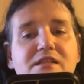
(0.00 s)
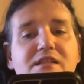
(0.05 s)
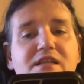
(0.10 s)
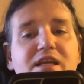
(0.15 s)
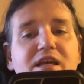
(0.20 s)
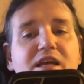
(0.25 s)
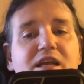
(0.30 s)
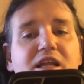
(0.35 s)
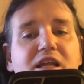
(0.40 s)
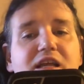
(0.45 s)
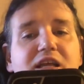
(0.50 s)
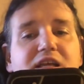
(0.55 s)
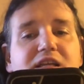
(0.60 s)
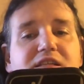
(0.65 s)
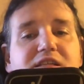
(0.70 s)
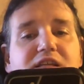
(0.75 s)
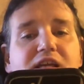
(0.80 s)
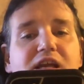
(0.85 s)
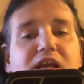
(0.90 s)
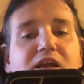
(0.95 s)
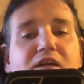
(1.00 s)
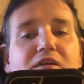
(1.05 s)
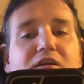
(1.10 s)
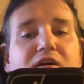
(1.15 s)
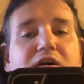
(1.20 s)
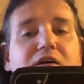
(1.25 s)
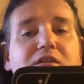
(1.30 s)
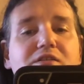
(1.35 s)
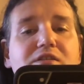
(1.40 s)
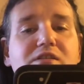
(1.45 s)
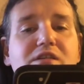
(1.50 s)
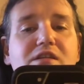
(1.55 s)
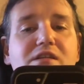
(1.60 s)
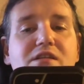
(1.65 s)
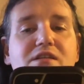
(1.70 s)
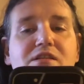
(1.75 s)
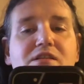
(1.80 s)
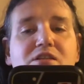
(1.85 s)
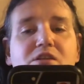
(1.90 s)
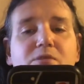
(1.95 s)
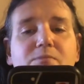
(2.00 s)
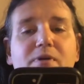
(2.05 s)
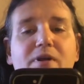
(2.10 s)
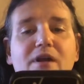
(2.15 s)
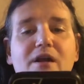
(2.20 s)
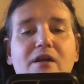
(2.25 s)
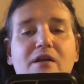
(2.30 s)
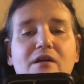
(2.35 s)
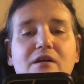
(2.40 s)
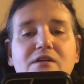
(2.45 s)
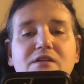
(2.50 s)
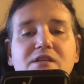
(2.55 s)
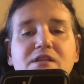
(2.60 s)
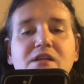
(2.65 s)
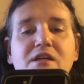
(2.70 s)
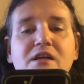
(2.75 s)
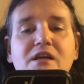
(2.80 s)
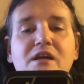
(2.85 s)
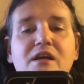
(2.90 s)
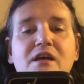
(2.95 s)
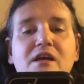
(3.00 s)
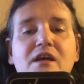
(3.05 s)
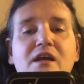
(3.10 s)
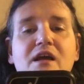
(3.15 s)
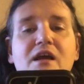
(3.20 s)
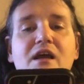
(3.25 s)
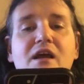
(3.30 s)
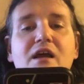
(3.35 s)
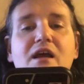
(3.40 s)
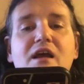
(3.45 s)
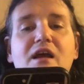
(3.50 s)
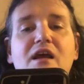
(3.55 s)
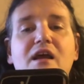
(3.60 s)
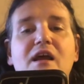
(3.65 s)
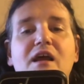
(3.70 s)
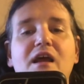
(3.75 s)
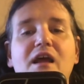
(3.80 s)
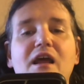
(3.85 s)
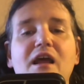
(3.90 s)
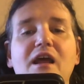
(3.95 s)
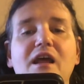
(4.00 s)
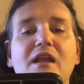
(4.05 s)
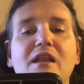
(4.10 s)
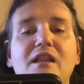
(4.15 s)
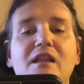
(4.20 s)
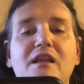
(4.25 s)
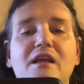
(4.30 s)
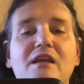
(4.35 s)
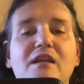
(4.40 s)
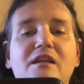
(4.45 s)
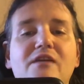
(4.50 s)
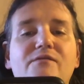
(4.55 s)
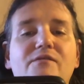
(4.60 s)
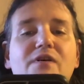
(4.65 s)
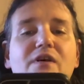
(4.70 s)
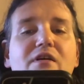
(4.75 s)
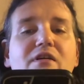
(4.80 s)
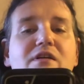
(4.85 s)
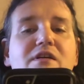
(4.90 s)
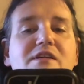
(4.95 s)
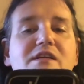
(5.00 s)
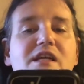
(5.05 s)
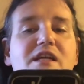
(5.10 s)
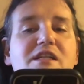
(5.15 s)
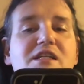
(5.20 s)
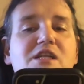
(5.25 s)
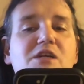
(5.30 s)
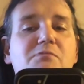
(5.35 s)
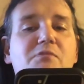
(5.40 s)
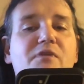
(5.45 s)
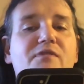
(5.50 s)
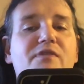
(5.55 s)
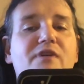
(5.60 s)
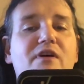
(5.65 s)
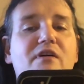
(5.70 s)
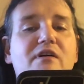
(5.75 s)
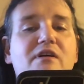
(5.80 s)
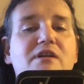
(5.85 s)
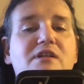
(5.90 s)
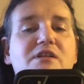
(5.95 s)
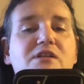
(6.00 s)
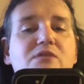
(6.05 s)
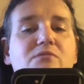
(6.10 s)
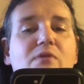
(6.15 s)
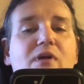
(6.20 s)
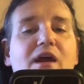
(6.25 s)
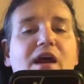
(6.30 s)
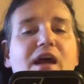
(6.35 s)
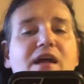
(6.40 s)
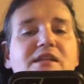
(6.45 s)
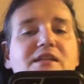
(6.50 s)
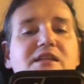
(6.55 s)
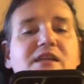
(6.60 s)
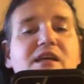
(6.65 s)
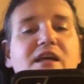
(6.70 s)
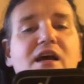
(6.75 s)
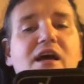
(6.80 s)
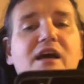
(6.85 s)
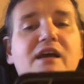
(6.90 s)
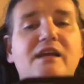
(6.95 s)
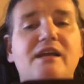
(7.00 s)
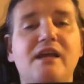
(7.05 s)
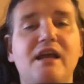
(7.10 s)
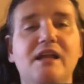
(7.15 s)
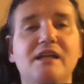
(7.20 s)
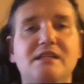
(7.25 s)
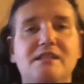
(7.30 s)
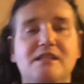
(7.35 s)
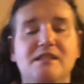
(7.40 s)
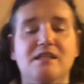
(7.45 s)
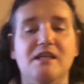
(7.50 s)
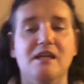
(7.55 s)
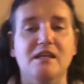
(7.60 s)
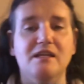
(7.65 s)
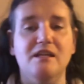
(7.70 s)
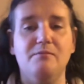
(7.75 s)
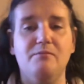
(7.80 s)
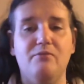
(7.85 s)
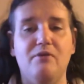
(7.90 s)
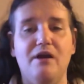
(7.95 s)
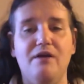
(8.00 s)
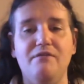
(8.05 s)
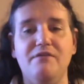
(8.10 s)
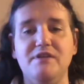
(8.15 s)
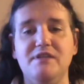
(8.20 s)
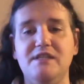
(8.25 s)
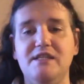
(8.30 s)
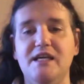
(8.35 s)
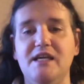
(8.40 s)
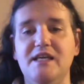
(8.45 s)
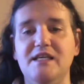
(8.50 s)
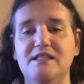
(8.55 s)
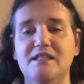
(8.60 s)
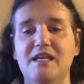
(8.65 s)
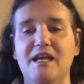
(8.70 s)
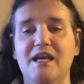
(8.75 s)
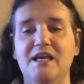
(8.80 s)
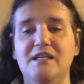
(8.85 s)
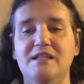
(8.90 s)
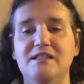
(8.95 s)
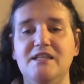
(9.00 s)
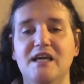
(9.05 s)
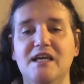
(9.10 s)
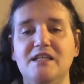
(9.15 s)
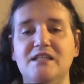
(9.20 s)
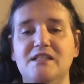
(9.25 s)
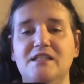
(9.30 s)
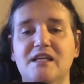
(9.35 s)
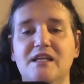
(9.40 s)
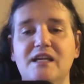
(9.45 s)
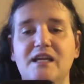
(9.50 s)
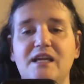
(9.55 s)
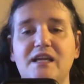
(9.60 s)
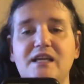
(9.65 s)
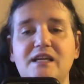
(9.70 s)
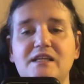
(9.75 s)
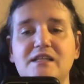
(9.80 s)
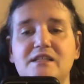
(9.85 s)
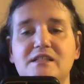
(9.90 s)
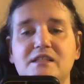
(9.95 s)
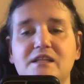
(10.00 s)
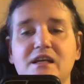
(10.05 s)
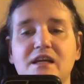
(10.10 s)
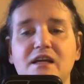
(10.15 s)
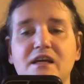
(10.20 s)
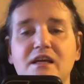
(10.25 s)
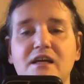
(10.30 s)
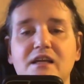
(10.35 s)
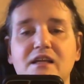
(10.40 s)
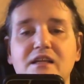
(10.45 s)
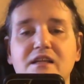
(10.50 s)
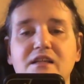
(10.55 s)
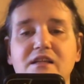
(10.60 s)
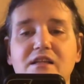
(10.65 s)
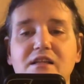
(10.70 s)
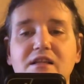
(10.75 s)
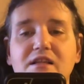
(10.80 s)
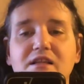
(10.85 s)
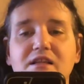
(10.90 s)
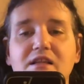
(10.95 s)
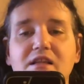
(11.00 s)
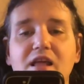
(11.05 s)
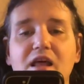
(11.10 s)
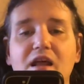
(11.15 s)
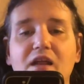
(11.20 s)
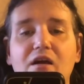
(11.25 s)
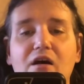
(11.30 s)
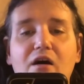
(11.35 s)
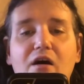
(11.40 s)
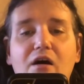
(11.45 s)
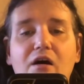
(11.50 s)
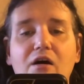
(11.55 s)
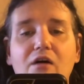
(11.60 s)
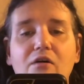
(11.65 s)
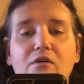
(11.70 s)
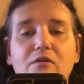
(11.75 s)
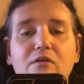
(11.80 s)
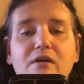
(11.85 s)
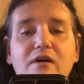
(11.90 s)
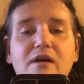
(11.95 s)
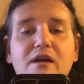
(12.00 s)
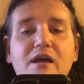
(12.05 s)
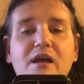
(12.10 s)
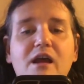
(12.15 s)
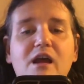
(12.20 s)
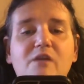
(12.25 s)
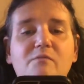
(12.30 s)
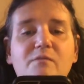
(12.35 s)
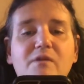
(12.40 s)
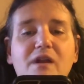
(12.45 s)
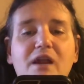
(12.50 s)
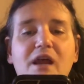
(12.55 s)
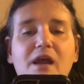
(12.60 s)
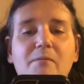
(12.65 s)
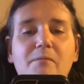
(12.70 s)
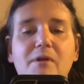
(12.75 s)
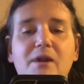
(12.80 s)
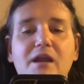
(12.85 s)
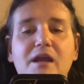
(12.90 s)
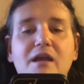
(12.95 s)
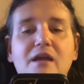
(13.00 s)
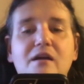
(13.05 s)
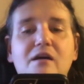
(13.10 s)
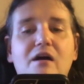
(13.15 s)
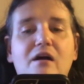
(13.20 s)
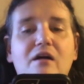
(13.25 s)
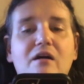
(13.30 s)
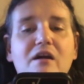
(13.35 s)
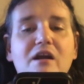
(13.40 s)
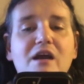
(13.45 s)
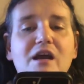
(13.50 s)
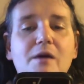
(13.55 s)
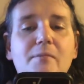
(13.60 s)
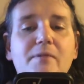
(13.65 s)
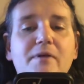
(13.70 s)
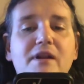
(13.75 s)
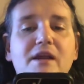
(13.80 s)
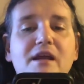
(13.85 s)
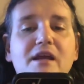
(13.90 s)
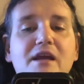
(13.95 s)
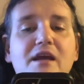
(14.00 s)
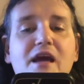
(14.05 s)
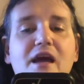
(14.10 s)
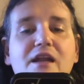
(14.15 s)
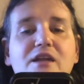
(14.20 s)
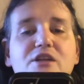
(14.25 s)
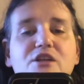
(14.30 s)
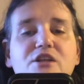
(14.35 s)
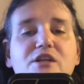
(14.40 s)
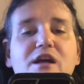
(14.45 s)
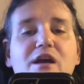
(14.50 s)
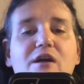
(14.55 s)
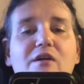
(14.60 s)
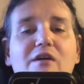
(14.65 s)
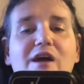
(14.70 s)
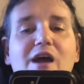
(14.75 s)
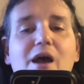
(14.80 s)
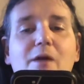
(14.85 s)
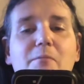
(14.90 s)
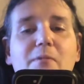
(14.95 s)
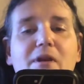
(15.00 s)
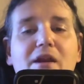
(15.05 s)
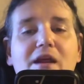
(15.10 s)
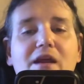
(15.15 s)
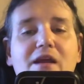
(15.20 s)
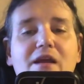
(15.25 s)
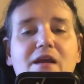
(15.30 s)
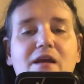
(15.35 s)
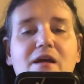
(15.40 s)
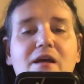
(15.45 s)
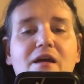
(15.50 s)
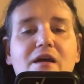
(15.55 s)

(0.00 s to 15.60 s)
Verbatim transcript: deities, heroes, superheroes, and the villains and supervillains who were acting against the prophecies and destinies that all have been happening, are happening, and shall happening,